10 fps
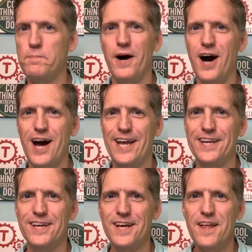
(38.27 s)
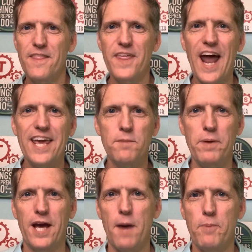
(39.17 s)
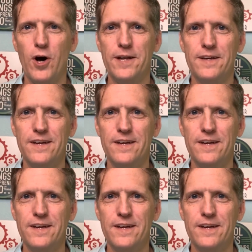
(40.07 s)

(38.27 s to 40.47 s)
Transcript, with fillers: behind that I can pick up on.